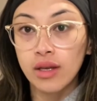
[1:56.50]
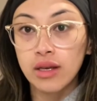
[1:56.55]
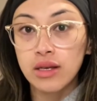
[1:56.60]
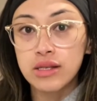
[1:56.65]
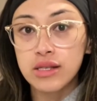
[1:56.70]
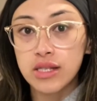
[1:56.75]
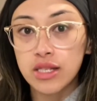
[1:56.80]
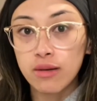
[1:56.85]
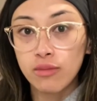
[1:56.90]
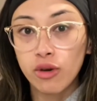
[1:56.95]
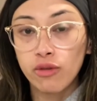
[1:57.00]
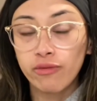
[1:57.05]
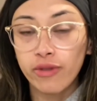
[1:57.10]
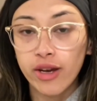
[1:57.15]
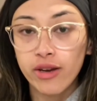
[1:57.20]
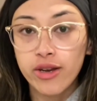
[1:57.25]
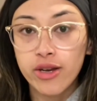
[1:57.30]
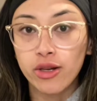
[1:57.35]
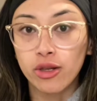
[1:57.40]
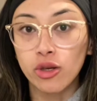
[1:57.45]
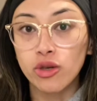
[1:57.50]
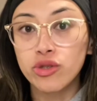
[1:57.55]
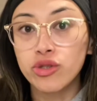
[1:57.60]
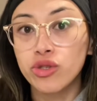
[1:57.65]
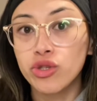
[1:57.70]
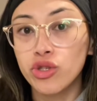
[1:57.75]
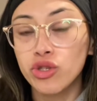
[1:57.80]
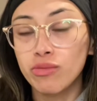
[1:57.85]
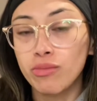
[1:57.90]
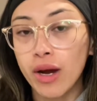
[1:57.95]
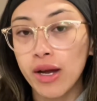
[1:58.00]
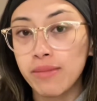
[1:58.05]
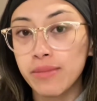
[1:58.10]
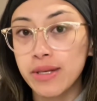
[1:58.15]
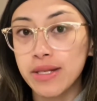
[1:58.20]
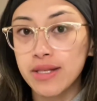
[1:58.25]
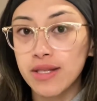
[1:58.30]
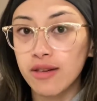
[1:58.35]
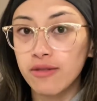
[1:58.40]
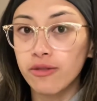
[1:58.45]
Someone very close to you might be
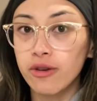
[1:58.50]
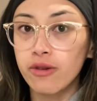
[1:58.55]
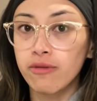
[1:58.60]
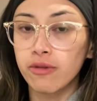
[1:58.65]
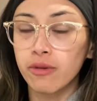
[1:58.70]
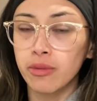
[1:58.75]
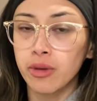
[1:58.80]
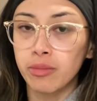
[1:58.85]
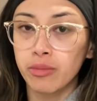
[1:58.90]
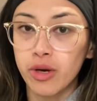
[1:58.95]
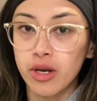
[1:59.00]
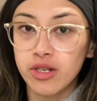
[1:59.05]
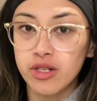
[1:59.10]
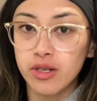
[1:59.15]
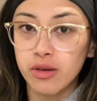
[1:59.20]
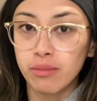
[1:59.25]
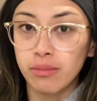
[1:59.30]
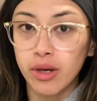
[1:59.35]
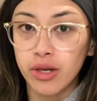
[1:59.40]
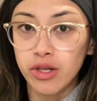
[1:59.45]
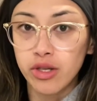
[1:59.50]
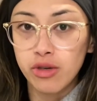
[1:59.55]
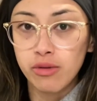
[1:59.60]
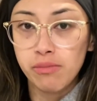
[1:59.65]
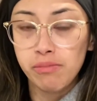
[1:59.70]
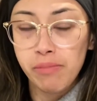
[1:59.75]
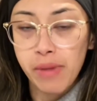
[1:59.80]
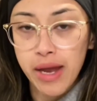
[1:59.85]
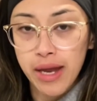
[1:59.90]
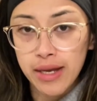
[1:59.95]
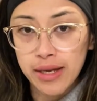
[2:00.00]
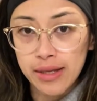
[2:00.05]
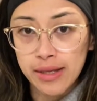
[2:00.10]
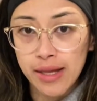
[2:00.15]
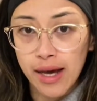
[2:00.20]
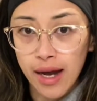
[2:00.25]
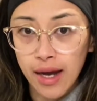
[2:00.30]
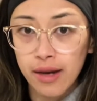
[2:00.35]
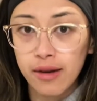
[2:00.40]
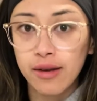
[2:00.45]
suffering from depression, but you may
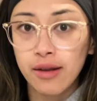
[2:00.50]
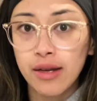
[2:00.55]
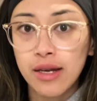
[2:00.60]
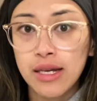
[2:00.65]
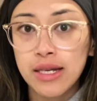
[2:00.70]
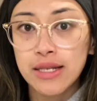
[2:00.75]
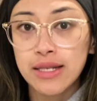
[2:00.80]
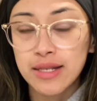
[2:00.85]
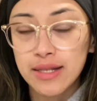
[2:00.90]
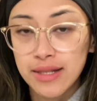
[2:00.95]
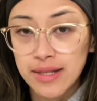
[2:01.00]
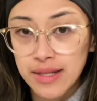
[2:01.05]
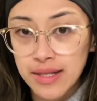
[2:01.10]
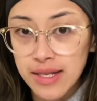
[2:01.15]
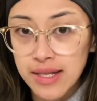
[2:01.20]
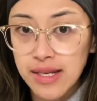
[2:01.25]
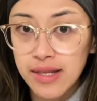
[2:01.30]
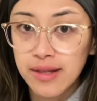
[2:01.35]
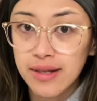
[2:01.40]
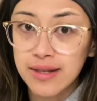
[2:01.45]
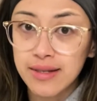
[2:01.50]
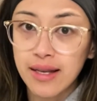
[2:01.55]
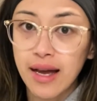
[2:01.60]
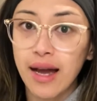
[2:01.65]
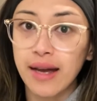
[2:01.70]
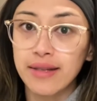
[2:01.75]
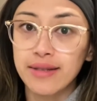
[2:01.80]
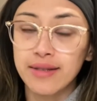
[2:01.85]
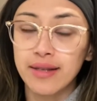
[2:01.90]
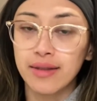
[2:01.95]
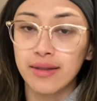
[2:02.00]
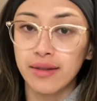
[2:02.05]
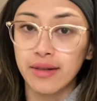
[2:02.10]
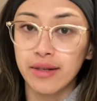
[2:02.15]
not see the signs that they're